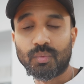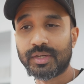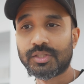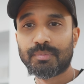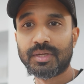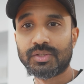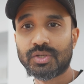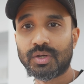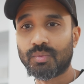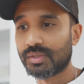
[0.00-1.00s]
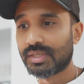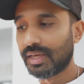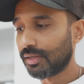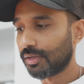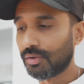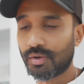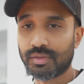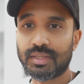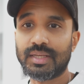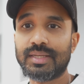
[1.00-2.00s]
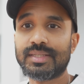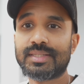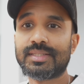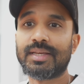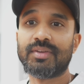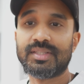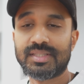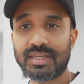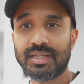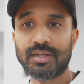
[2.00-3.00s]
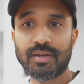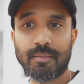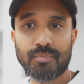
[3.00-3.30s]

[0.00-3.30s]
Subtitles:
which picture was taken on the 17